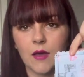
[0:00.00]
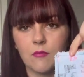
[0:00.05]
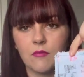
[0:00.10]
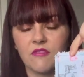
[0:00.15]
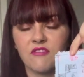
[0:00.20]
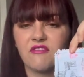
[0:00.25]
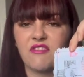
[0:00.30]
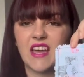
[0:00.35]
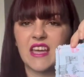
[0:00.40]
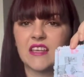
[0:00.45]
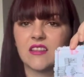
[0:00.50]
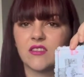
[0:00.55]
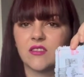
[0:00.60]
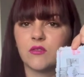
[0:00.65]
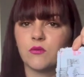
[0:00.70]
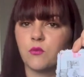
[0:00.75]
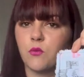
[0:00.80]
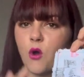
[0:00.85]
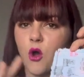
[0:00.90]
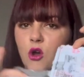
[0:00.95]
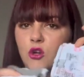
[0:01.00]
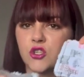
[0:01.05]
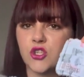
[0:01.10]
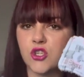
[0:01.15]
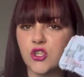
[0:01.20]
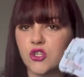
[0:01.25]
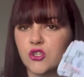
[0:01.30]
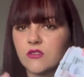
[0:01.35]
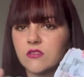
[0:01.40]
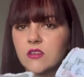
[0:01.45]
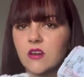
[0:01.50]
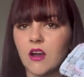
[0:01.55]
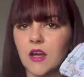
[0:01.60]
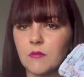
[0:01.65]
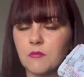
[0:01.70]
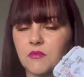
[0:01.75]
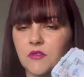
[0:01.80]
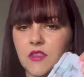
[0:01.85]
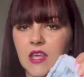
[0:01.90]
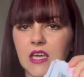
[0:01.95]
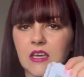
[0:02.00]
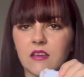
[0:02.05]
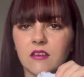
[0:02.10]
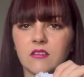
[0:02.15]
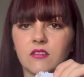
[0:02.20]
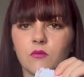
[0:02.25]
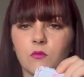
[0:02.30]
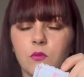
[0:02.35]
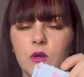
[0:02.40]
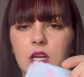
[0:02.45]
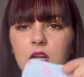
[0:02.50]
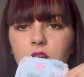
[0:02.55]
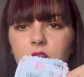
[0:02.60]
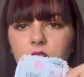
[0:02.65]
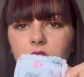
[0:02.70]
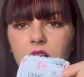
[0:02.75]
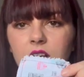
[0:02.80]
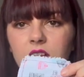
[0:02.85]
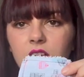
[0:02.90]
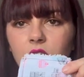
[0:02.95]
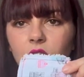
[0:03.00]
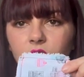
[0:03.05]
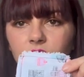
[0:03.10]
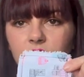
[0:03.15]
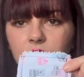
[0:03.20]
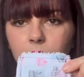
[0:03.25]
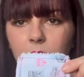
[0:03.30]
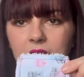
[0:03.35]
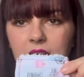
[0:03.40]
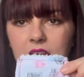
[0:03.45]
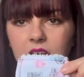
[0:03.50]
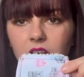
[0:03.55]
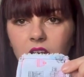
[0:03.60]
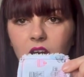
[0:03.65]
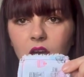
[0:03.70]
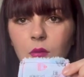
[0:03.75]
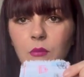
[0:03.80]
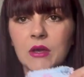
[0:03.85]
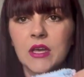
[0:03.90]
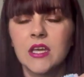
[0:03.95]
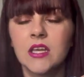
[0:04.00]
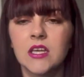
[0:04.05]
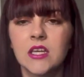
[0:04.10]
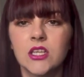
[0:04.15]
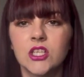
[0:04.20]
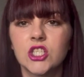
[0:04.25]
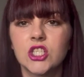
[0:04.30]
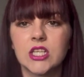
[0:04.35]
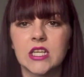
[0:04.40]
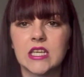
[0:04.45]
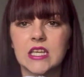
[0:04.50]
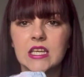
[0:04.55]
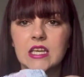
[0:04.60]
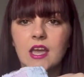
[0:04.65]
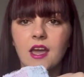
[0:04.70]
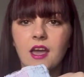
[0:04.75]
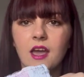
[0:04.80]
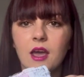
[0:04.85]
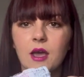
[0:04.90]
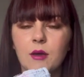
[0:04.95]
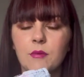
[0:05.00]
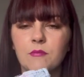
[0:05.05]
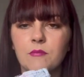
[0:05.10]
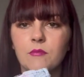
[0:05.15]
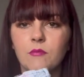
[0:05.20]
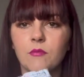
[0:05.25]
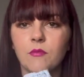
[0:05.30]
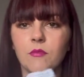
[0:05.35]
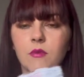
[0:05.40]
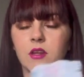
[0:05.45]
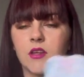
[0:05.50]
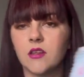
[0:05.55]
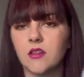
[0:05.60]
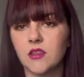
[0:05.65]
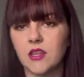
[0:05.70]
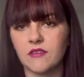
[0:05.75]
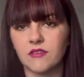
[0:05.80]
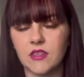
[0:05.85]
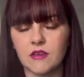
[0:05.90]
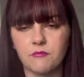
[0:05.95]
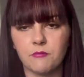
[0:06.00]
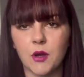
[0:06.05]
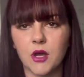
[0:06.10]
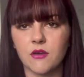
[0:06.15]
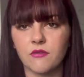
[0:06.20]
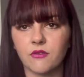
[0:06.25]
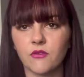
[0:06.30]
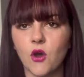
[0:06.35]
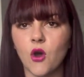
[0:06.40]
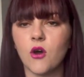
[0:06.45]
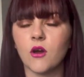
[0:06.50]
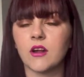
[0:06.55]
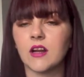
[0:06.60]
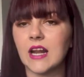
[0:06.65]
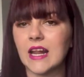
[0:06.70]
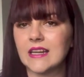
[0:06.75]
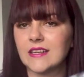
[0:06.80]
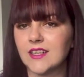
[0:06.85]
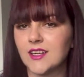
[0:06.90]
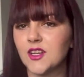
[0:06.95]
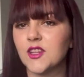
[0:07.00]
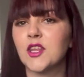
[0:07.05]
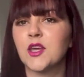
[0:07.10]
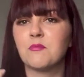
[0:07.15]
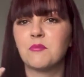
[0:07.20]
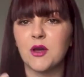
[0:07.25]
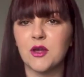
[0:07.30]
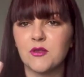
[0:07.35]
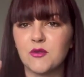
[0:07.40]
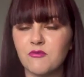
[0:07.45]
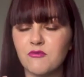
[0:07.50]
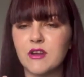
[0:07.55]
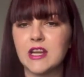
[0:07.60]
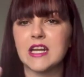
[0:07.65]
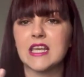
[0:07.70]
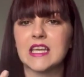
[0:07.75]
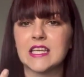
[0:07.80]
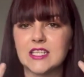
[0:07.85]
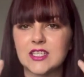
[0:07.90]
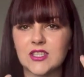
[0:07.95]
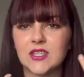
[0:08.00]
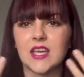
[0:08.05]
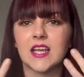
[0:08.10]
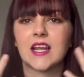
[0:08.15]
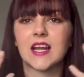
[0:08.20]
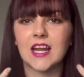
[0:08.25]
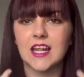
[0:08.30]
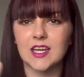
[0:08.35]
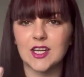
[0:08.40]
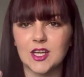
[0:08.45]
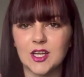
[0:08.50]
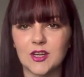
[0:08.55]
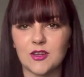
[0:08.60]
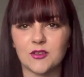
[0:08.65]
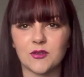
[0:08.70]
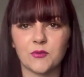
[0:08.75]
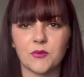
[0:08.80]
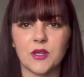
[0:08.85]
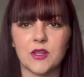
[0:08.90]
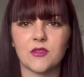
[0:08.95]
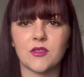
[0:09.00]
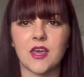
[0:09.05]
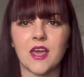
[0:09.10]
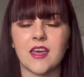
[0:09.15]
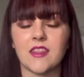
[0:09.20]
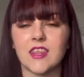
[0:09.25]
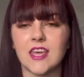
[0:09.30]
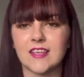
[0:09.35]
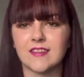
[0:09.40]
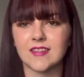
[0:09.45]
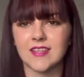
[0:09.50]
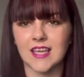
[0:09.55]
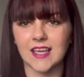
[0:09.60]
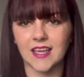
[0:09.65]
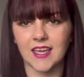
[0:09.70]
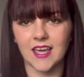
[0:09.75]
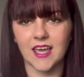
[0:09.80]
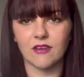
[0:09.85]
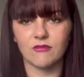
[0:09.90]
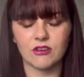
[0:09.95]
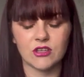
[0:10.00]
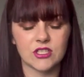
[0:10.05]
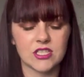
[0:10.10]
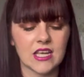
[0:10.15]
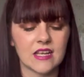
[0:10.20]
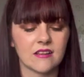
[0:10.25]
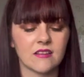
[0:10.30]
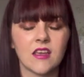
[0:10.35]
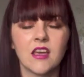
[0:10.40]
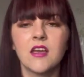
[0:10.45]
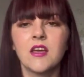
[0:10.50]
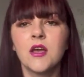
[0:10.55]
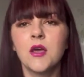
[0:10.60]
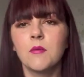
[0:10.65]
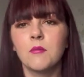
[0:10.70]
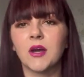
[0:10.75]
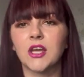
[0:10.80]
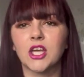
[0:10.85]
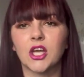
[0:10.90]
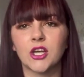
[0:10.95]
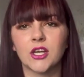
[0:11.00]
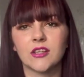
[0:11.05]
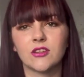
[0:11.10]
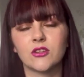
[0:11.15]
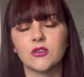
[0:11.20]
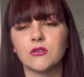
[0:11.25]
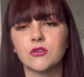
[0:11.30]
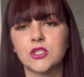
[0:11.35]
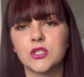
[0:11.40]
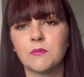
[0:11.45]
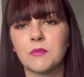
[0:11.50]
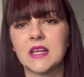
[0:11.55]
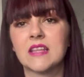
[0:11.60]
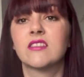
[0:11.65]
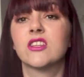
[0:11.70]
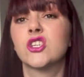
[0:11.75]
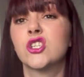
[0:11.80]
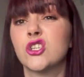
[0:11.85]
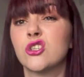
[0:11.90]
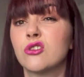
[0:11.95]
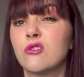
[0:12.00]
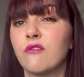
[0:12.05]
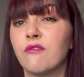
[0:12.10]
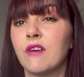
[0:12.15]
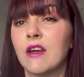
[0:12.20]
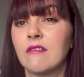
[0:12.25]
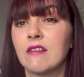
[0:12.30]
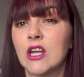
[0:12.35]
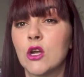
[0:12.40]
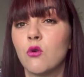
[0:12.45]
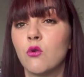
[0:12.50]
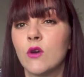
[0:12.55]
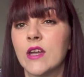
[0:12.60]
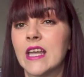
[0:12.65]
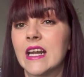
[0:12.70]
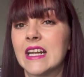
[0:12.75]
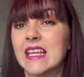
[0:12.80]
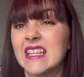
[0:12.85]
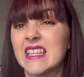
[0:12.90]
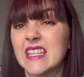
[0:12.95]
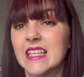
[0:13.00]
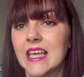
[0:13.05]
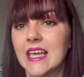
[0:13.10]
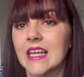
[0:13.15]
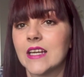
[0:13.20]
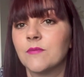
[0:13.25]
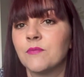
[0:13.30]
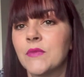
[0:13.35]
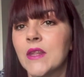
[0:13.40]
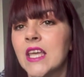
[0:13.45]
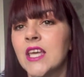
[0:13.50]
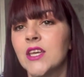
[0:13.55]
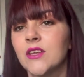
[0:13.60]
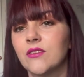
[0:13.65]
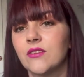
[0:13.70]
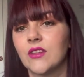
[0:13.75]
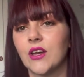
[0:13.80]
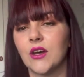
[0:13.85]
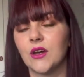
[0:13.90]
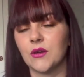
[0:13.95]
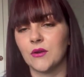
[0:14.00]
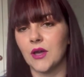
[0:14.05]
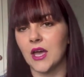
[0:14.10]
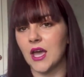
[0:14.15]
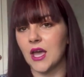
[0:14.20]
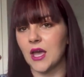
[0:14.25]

face wash type things. Willow likes lots of makeup. She they've both got clean, they're both really into their cleanliness with their skincare routines. My youngest daughter, bless her, she's got very oily skin, so